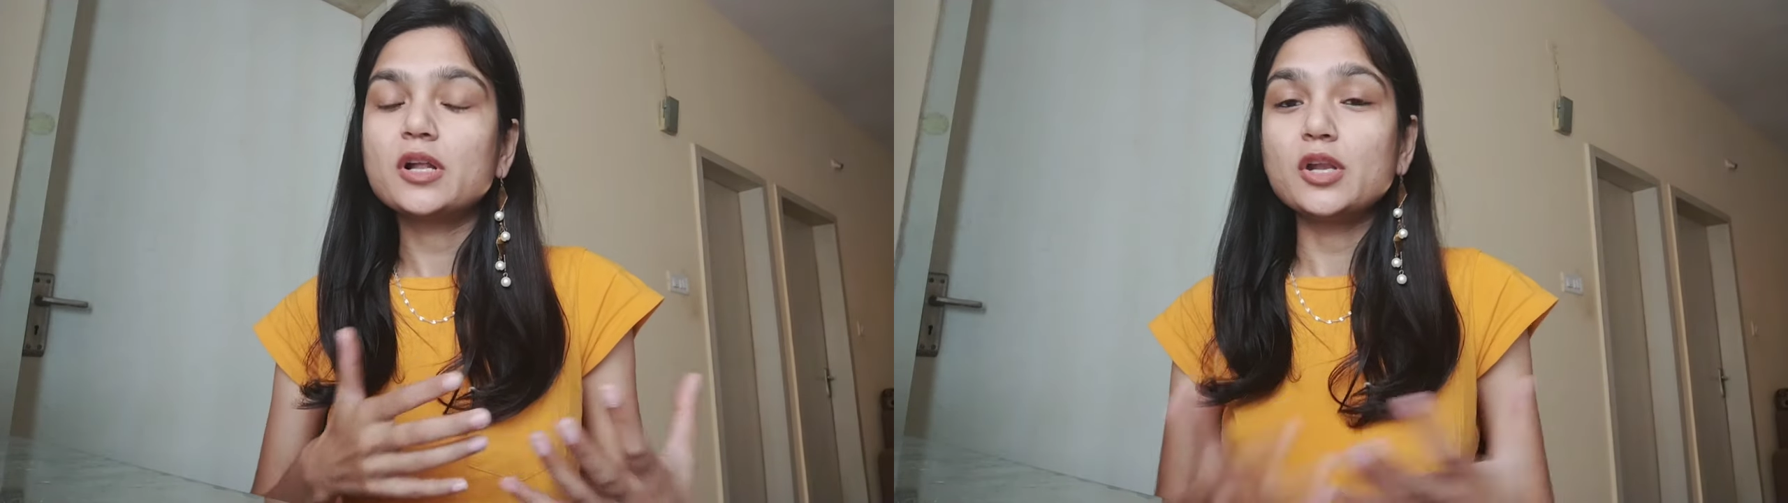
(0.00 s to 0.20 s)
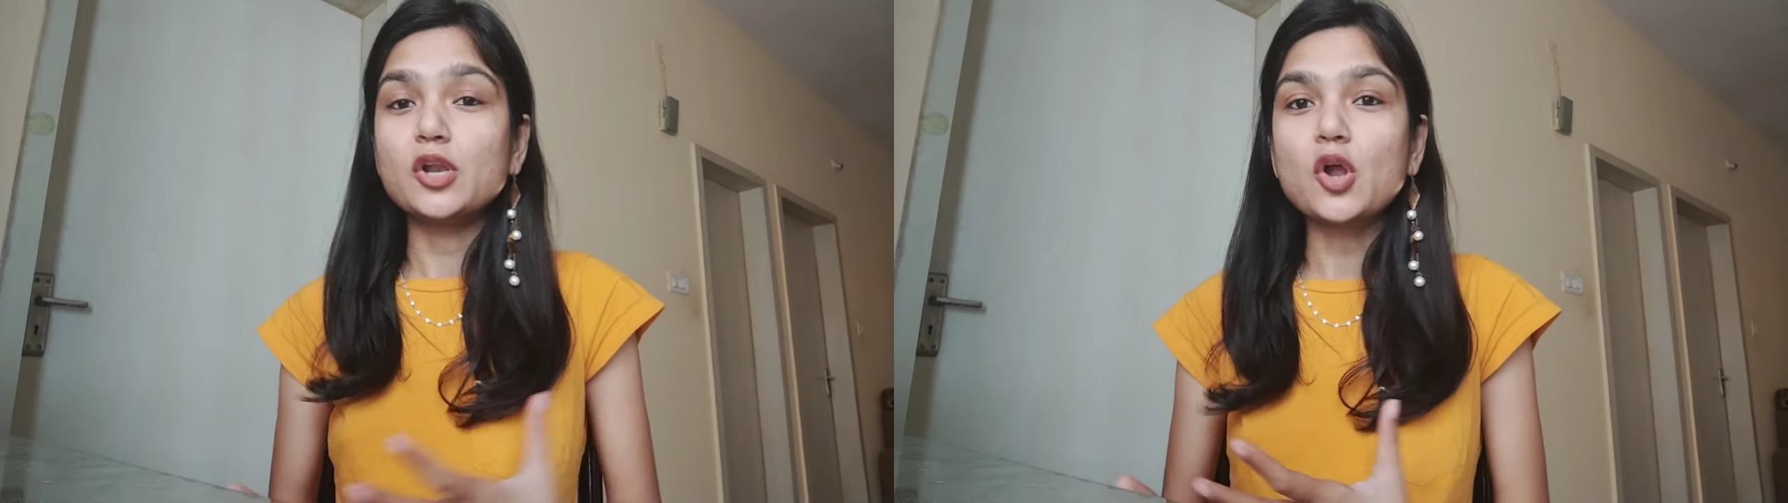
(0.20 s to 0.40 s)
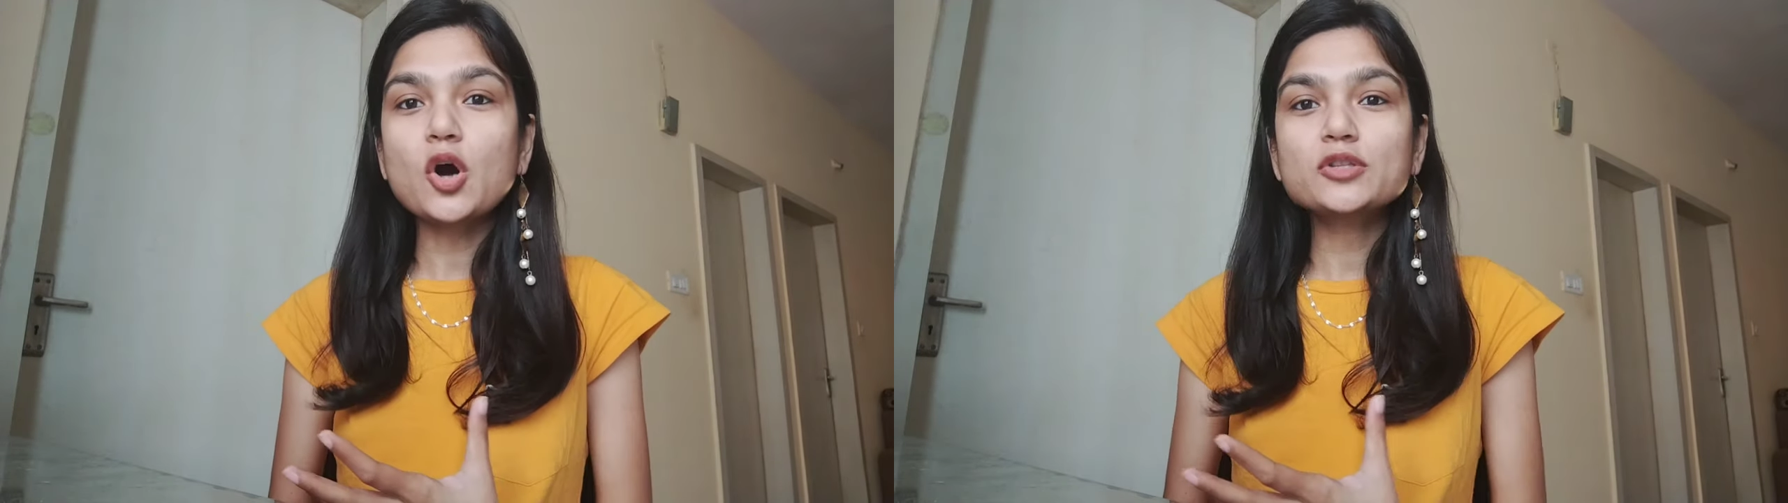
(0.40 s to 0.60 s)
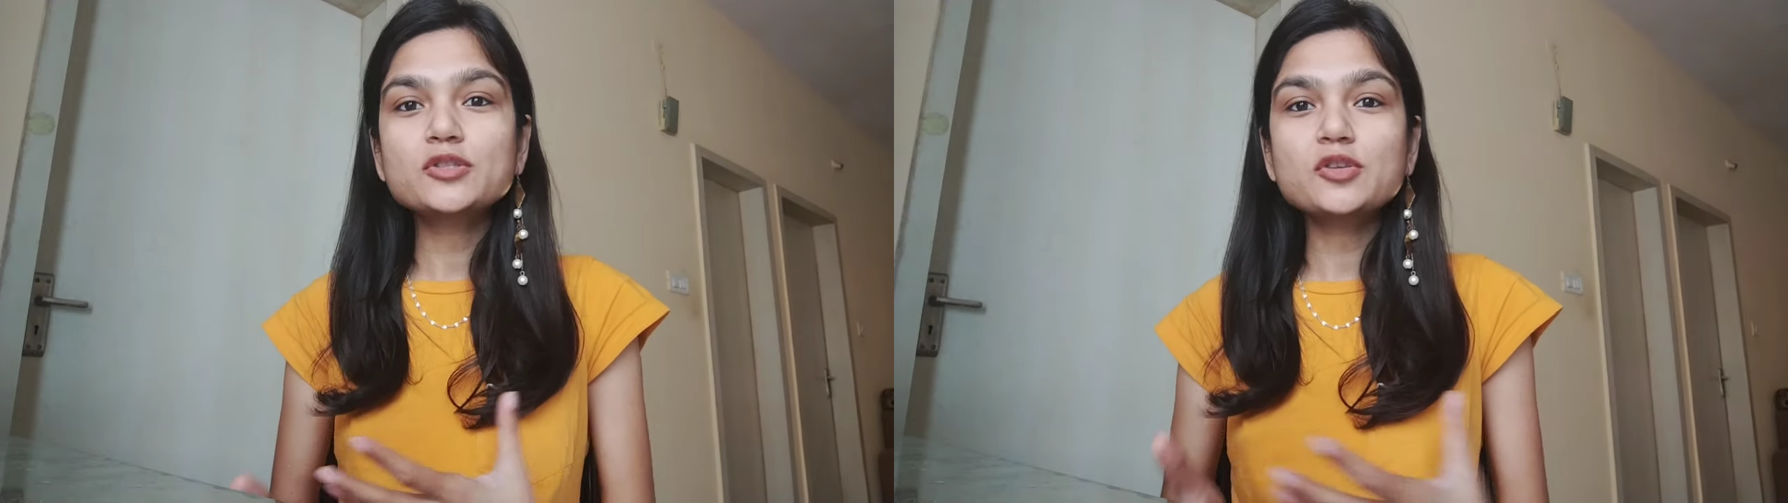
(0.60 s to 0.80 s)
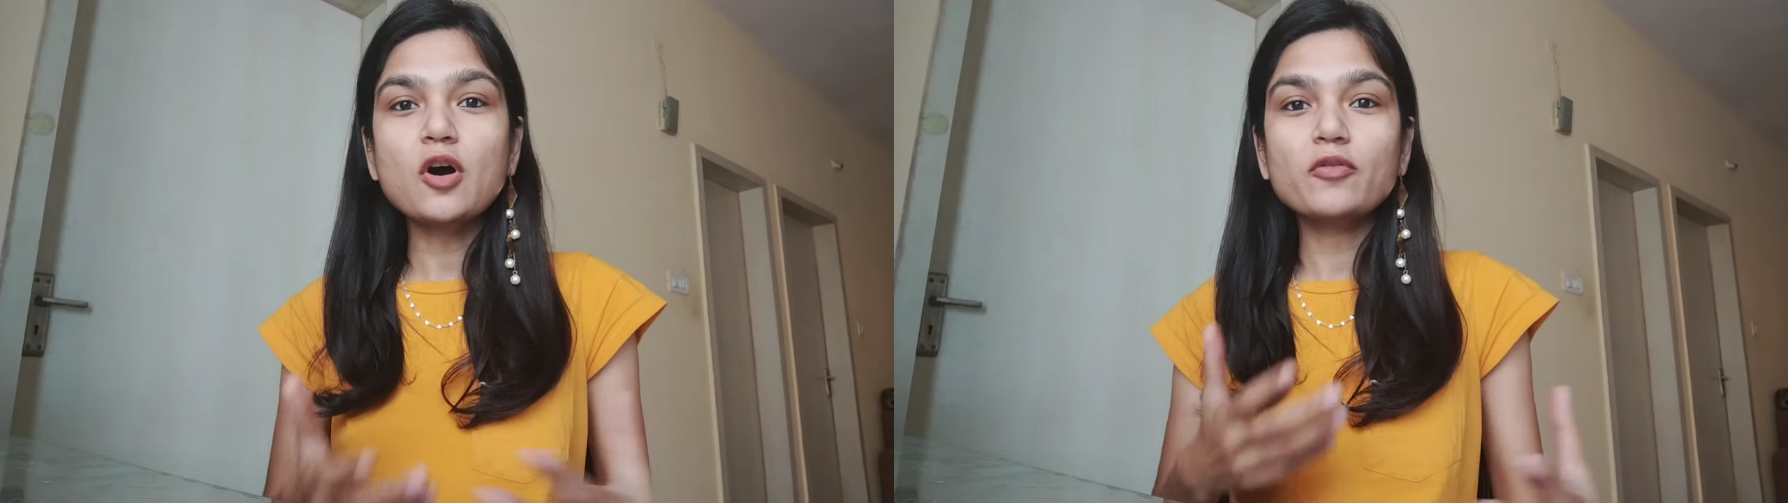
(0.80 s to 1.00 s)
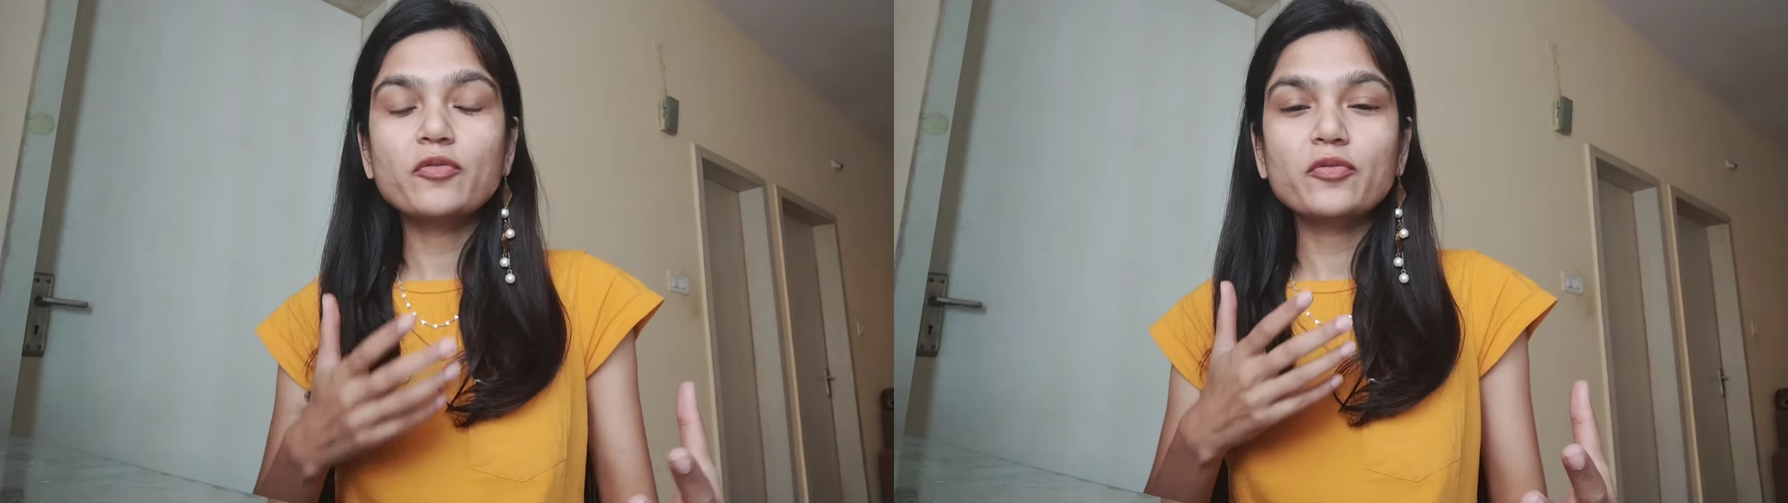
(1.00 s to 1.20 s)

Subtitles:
lots of